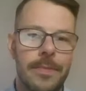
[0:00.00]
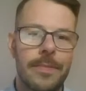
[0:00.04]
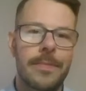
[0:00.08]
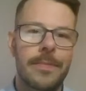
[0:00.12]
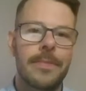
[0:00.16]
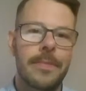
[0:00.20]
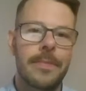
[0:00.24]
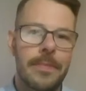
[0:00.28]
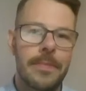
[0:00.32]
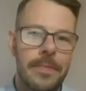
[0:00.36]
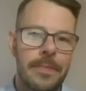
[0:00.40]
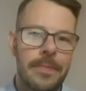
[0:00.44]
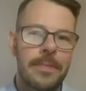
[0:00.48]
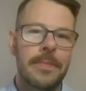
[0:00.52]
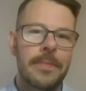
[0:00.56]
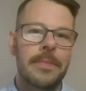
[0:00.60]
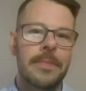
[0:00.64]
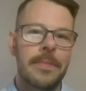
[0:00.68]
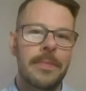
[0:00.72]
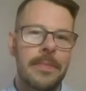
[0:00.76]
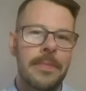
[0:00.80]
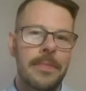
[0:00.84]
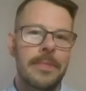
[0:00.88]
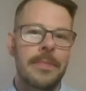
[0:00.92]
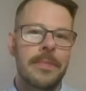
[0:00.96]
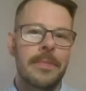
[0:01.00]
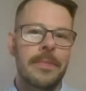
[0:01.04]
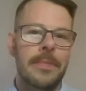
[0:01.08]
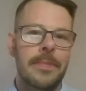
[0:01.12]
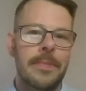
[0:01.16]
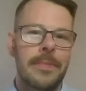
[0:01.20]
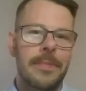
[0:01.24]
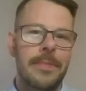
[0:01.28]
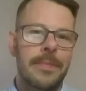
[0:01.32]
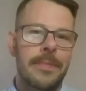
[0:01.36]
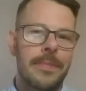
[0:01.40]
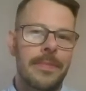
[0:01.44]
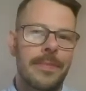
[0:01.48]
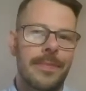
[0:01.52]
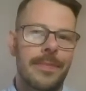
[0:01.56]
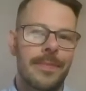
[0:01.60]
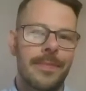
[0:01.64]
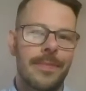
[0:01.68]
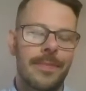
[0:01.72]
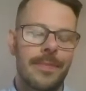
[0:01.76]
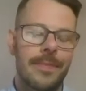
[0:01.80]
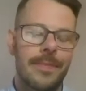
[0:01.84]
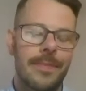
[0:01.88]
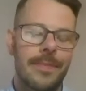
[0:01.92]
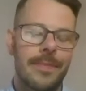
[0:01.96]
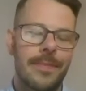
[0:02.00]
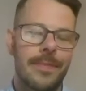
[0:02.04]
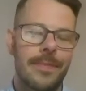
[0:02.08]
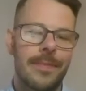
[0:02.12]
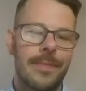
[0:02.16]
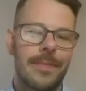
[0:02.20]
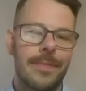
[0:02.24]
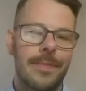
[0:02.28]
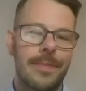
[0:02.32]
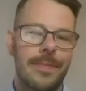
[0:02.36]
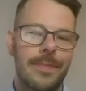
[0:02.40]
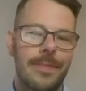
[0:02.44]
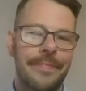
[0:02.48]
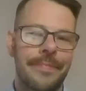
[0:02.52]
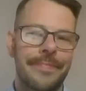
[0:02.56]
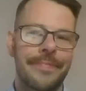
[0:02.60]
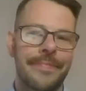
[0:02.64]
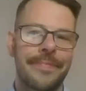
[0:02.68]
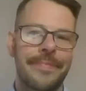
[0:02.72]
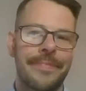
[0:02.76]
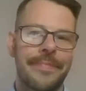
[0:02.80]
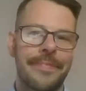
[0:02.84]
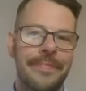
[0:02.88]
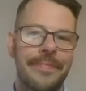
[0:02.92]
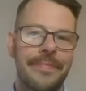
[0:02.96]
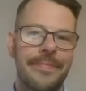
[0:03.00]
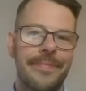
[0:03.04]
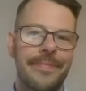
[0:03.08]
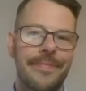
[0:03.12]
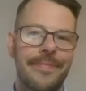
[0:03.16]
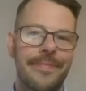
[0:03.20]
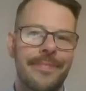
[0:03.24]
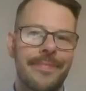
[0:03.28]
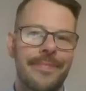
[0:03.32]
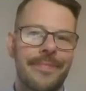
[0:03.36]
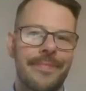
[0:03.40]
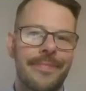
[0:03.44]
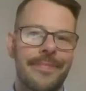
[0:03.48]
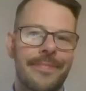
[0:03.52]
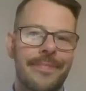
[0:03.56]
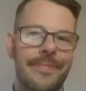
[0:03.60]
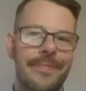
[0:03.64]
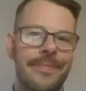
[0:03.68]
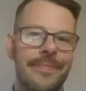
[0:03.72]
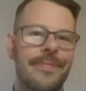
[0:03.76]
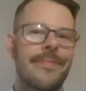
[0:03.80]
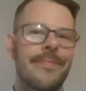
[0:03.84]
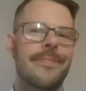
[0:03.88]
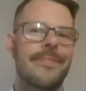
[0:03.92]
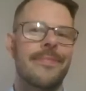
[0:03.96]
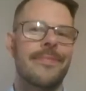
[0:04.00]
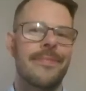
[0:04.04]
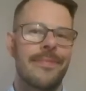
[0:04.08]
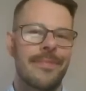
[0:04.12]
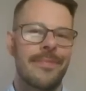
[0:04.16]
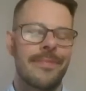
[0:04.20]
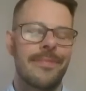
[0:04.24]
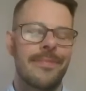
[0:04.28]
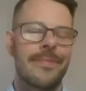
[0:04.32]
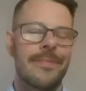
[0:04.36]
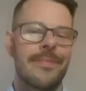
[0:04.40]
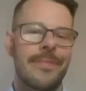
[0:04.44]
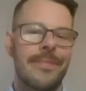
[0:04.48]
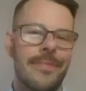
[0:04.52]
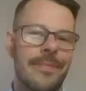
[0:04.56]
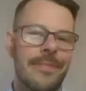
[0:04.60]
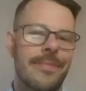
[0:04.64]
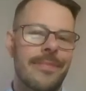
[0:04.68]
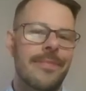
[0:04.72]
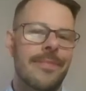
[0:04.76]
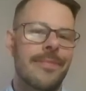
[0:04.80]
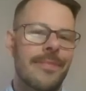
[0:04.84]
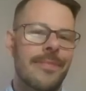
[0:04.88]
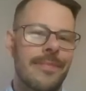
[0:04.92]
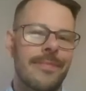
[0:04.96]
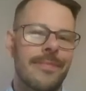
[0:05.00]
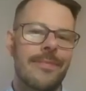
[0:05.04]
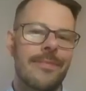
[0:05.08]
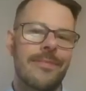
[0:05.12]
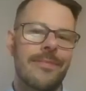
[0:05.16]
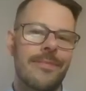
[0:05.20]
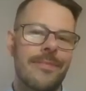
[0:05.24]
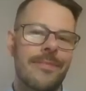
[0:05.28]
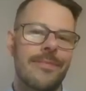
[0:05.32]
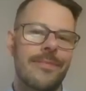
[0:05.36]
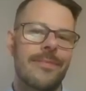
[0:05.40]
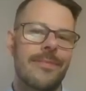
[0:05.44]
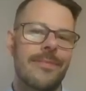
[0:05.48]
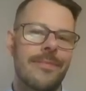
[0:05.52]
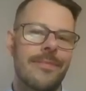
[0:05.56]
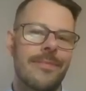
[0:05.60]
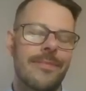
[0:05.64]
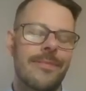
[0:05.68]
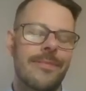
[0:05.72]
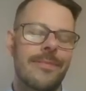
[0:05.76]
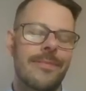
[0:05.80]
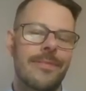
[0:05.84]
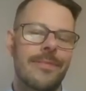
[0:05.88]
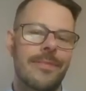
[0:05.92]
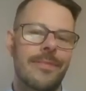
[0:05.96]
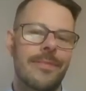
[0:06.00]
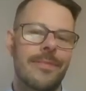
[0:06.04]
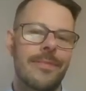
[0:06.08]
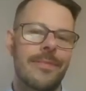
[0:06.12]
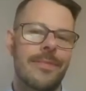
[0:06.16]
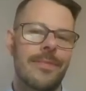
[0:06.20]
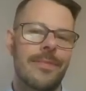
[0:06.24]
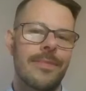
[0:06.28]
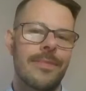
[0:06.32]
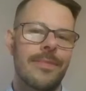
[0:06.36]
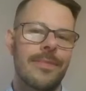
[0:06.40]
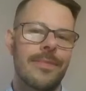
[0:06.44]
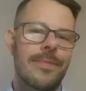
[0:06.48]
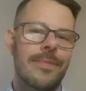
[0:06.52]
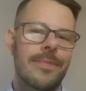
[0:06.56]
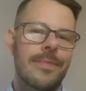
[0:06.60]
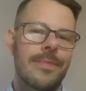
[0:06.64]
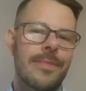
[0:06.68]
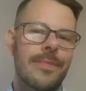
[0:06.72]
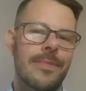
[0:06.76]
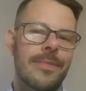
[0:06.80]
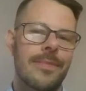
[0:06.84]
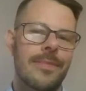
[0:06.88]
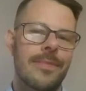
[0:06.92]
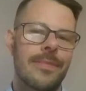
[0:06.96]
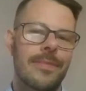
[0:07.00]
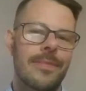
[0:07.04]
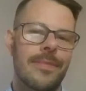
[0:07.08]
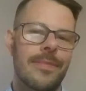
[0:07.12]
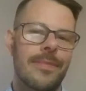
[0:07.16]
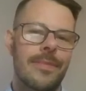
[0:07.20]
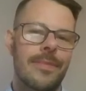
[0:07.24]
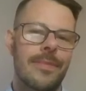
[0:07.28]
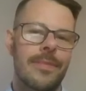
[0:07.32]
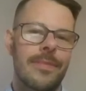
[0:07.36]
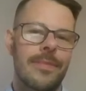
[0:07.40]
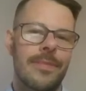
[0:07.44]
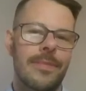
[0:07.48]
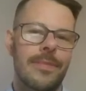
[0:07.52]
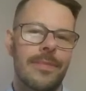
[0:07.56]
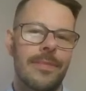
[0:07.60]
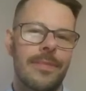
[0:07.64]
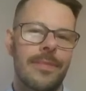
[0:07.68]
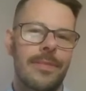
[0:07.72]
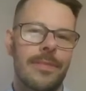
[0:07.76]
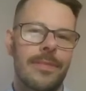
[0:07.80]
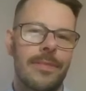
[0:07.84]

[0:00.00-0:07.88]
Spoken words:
No words are spoken by the person on screen.